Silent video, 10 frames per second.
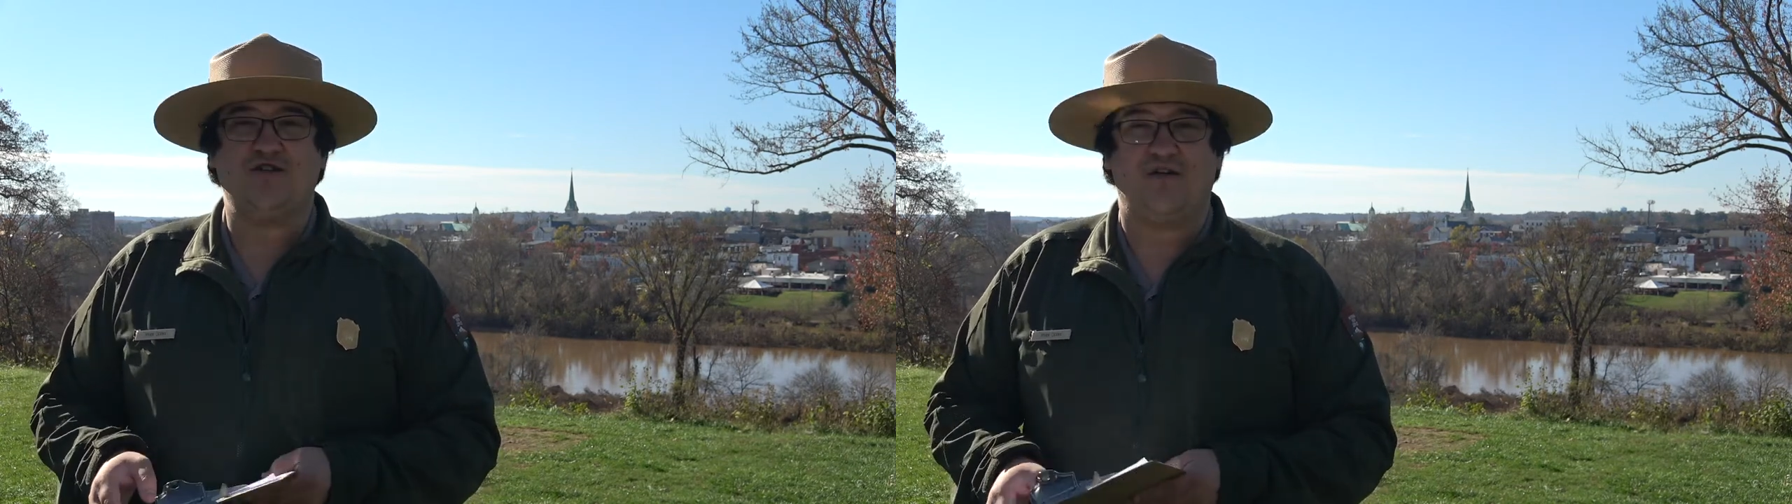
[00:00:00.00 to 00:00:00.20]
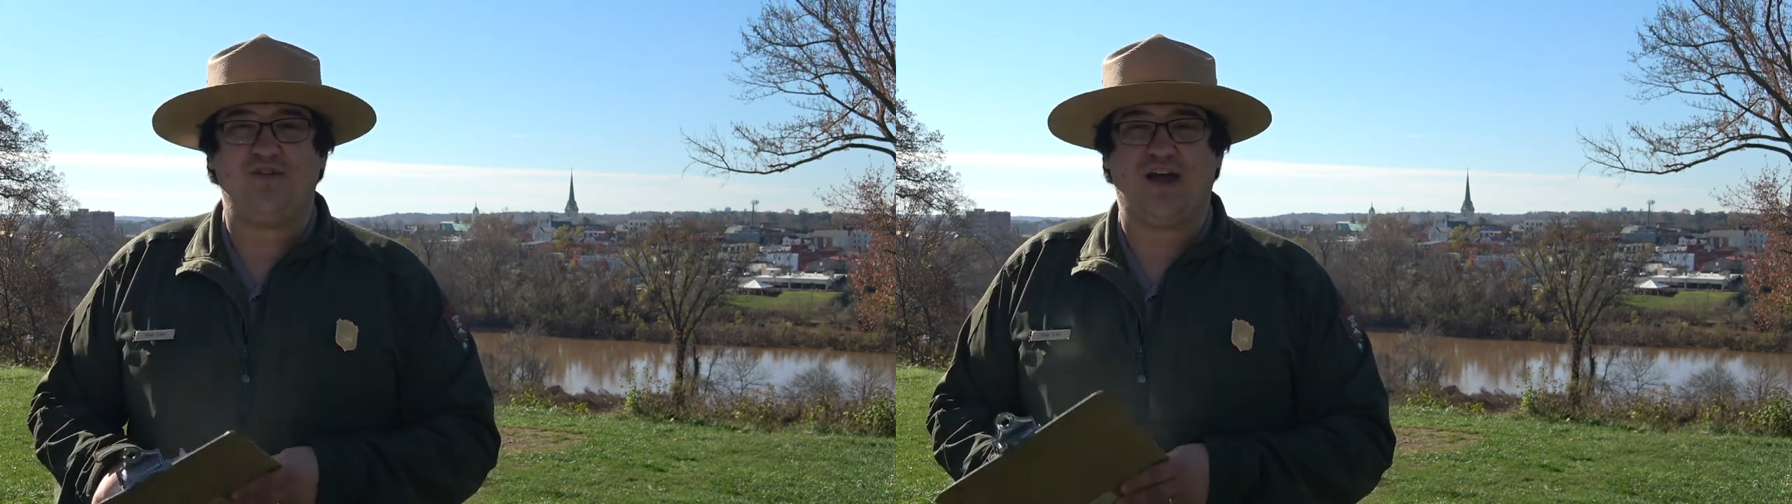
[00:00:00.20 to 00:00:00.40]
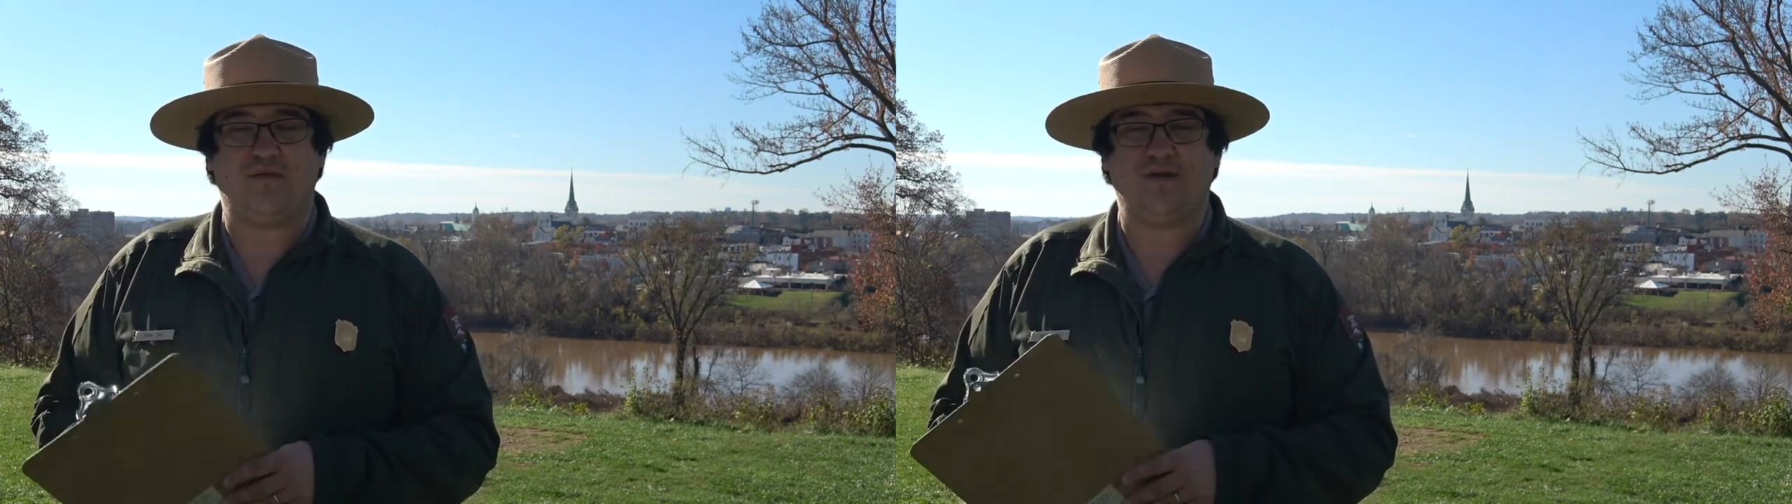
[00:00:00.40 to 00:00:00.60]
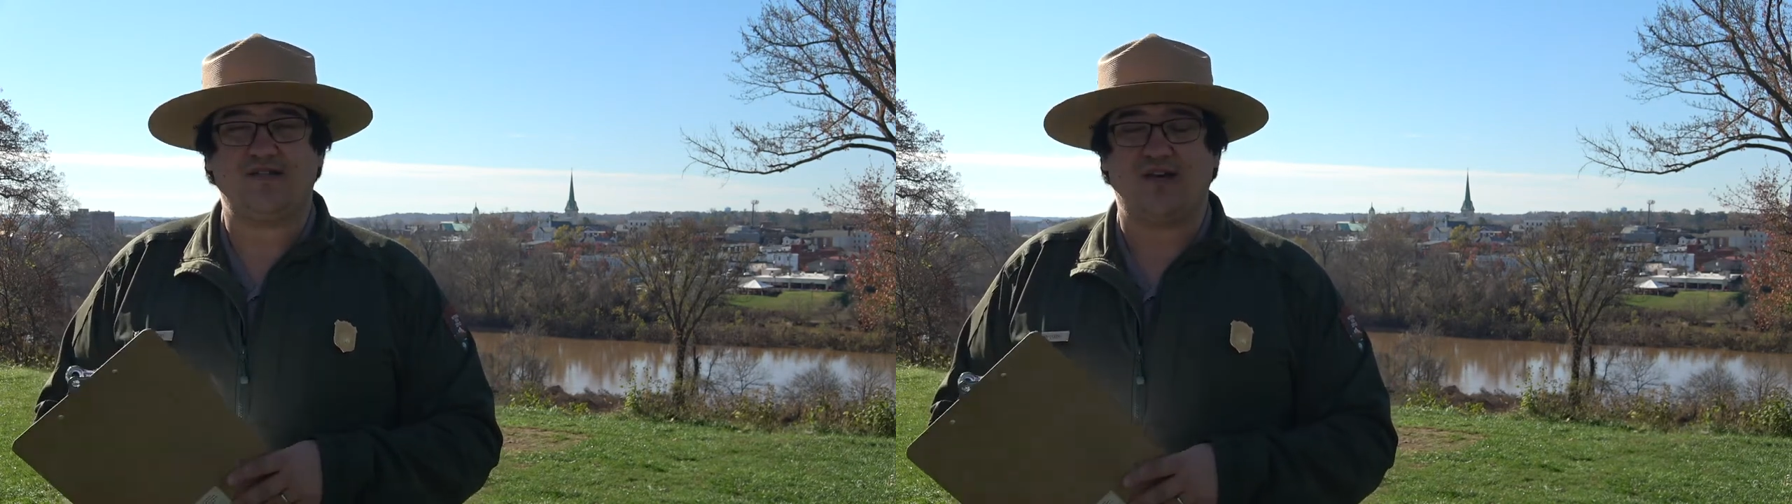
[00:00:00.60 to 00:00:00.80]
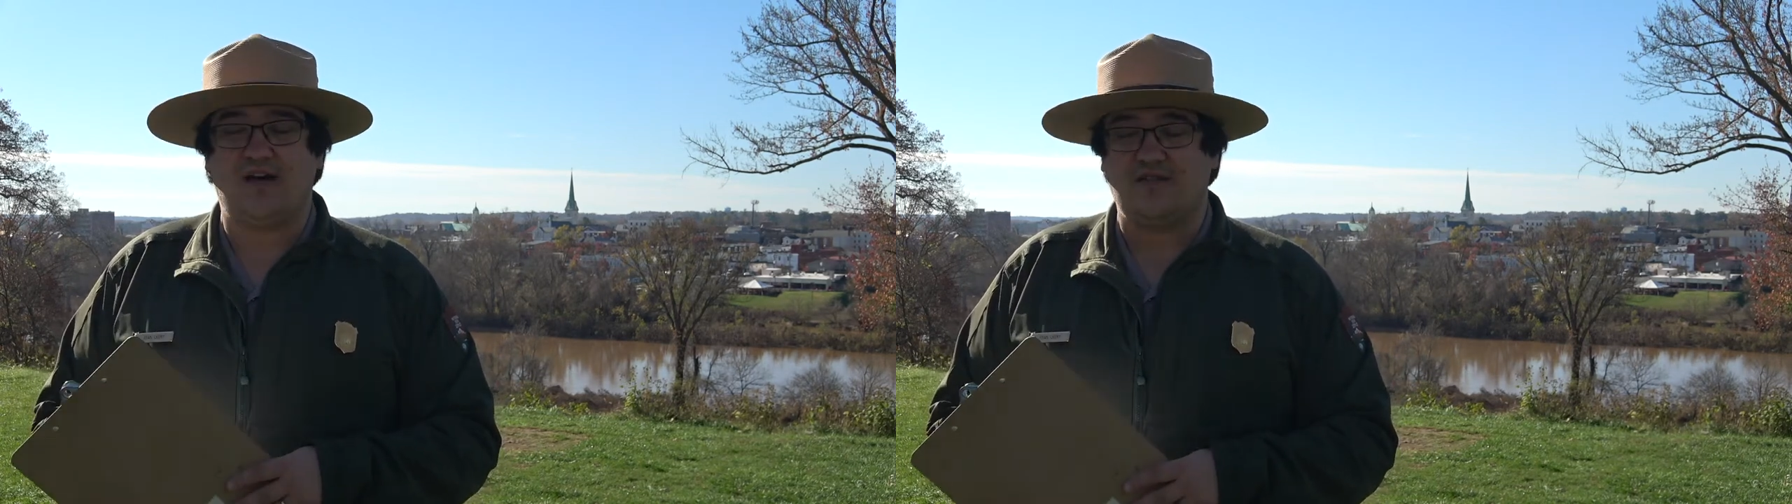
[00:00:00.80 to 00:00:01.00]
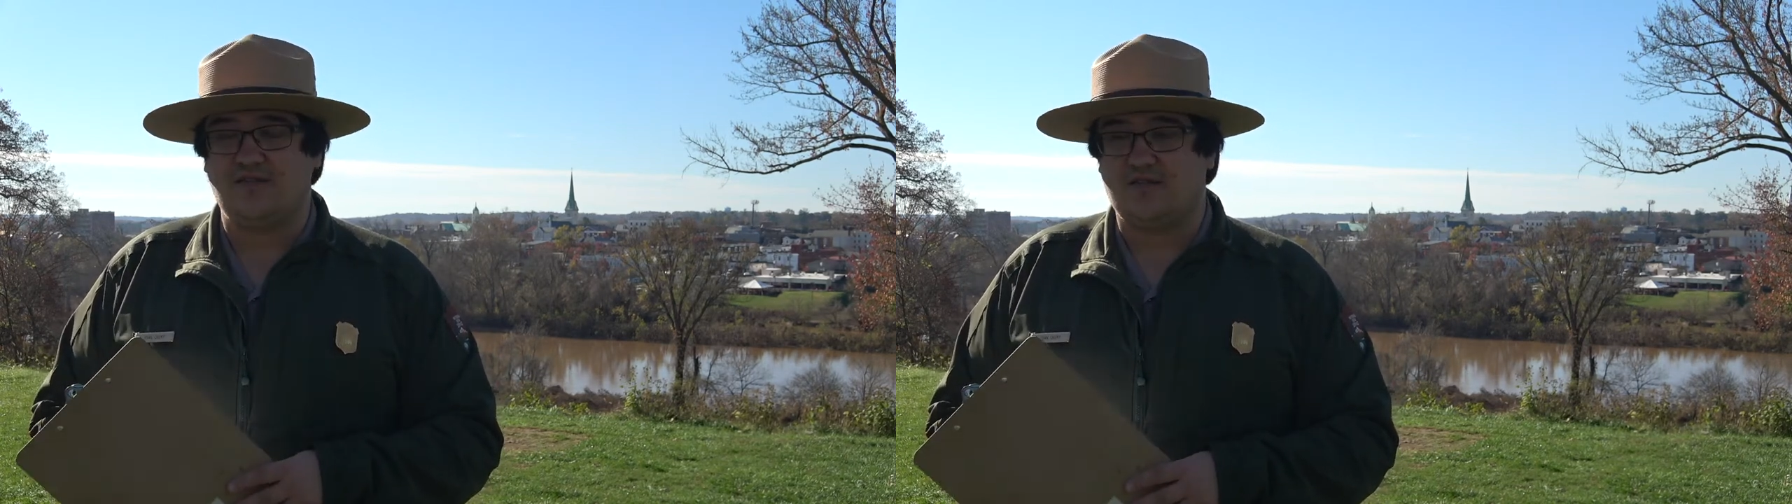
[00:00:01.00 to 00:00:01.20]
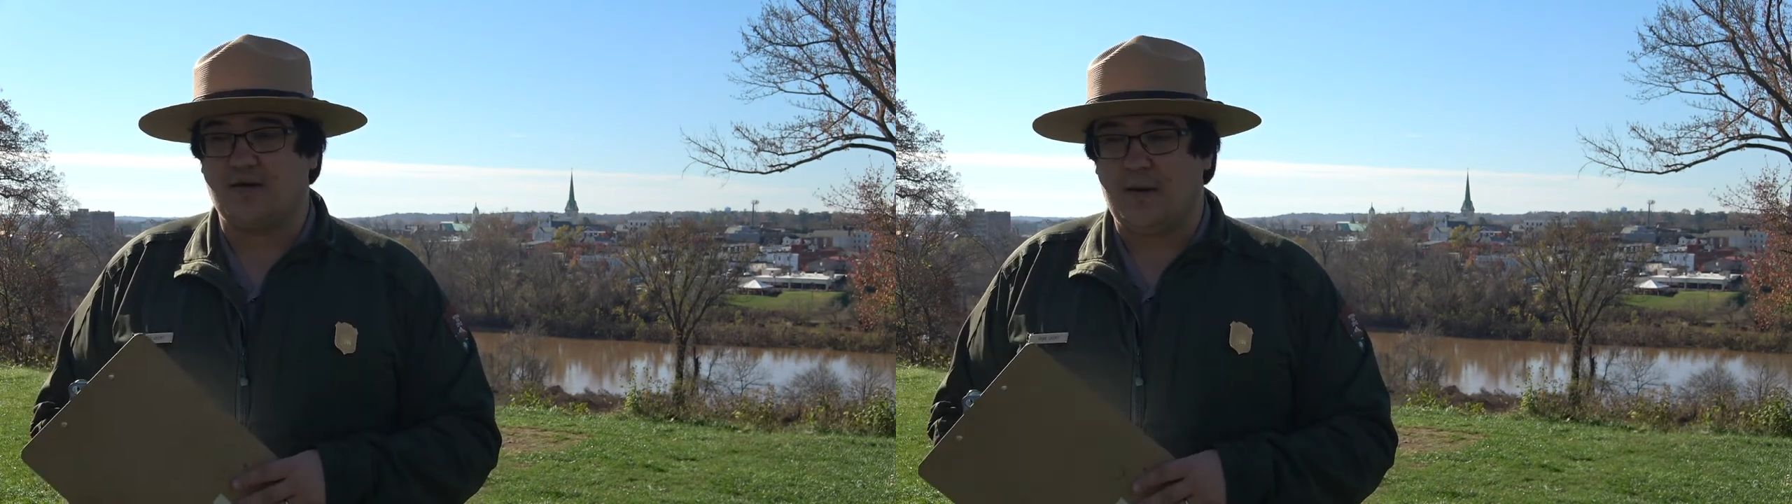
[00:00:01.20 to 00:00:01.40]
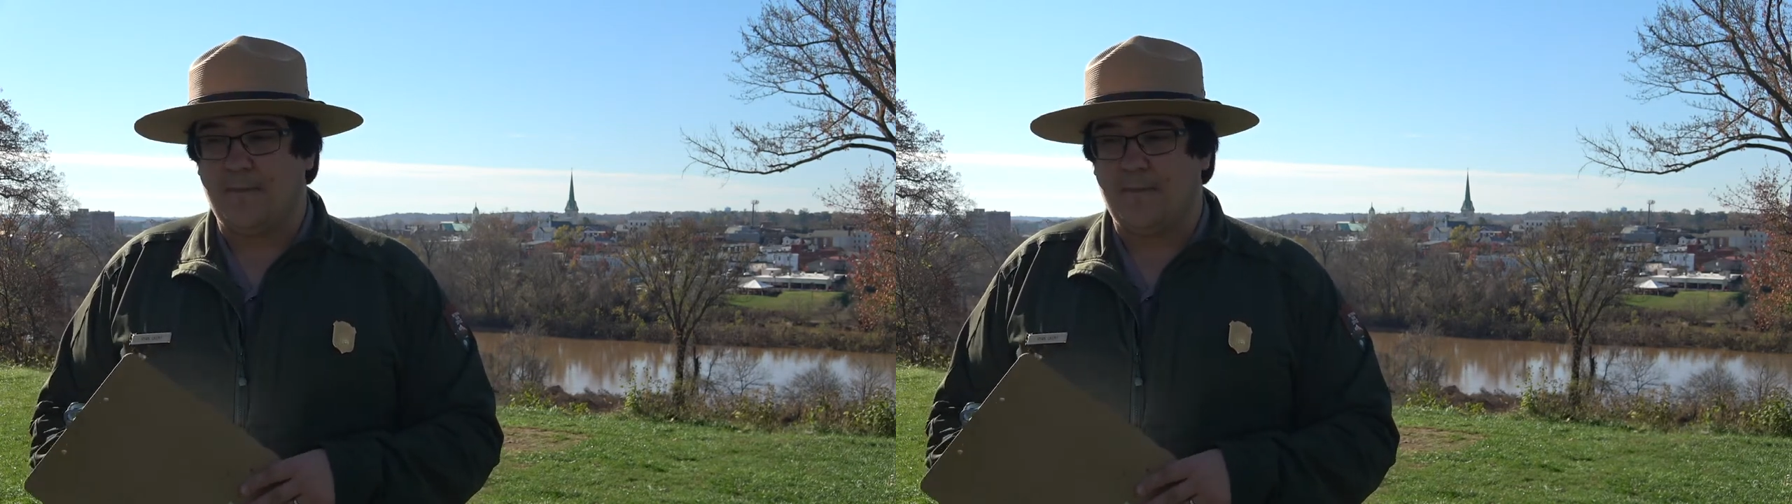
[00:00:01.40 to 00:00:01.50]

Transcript: of the enemy's guns.